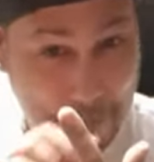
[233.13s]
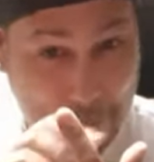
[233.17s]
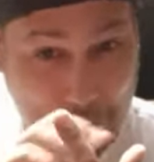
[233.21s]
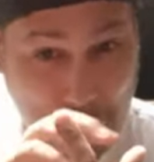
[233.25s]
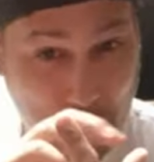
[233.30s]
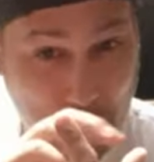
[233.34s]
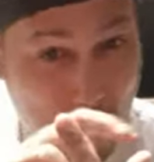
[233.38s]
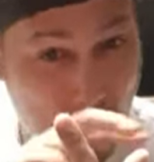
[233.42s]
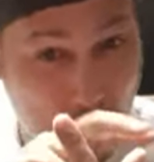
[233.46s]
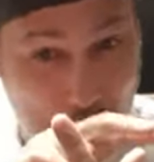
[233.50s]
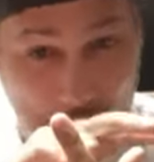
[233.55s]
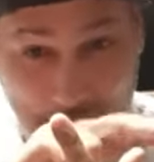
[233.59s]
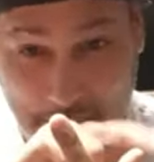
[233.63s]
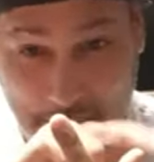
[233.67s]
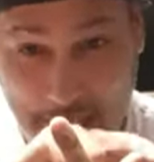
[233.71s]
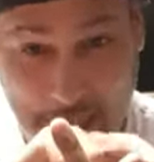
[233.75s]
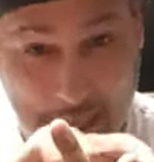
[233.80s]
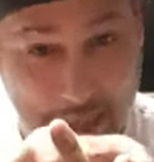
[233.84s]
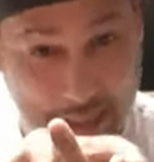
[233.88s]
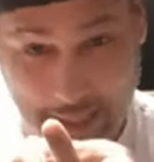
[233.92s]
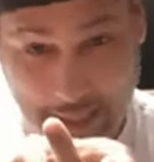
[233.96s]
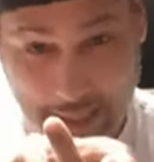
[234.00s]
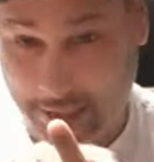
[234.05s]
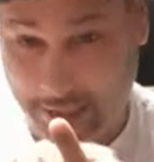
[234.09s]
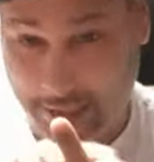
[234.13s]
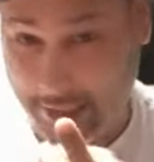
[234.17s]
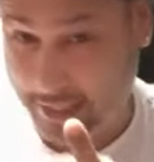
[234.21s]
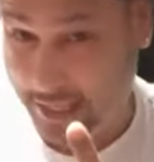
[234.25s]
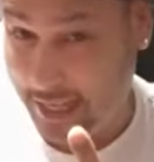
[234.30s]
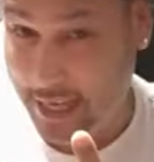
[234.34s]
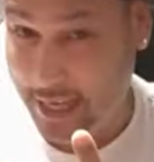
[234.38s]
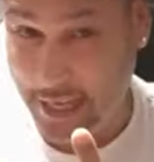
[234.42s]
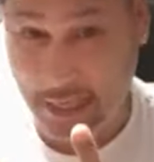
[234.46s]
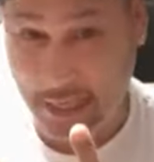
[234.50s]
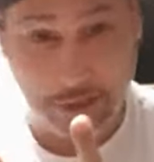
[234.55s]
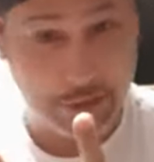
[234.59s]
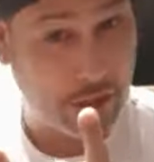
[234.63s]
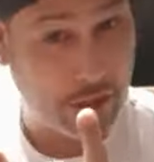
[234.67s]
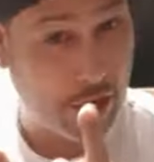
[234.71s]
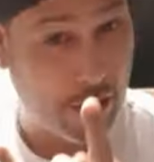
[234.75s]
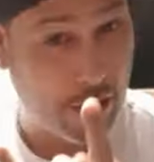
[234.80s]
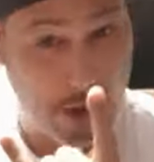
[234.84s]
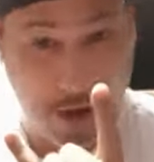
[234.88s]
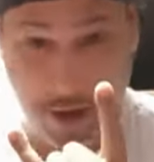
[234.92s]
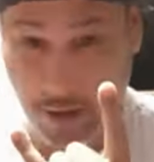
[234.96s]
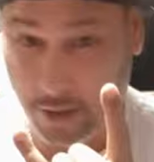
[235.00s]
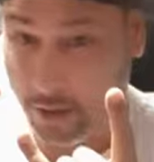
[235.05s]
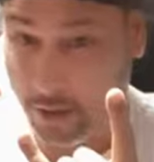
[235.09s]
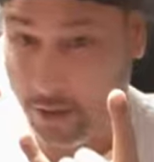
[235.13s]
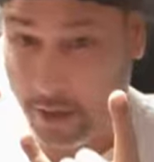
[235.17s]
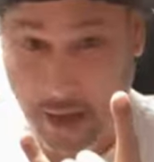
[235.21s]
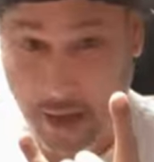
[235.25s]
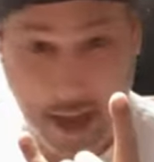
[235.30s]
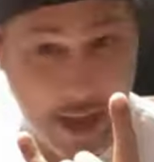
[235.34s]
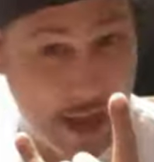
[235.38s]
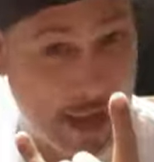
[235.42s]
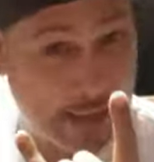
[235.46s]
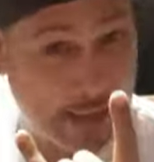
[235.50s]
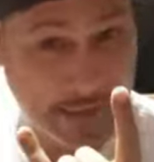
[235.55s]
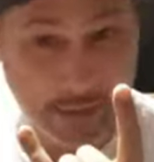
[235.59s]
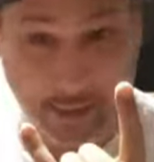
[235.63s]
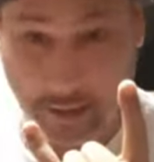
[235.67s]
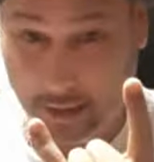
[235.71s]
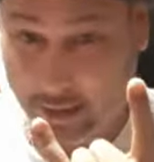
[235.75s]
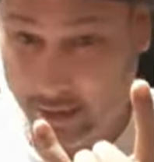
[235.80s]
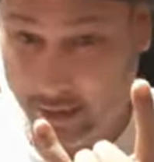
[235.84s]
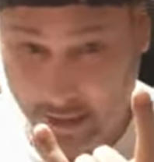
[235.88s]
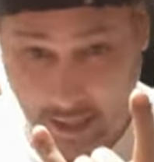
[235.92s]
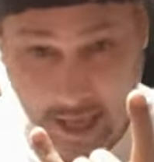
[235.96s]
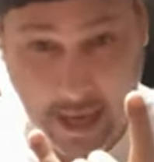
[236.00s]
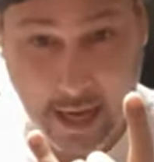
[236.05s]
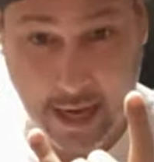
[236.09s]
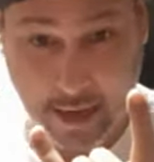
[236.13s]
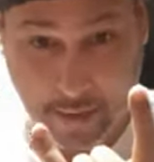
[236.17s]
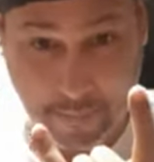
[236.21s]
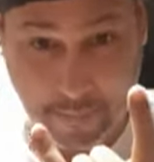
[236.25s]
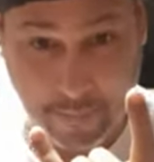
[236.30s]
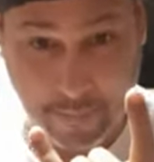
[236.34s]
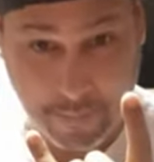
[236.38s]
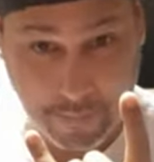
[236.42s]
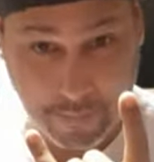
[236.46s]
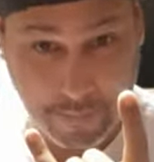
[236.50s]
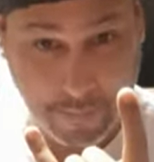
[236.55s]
One of these things are not the same.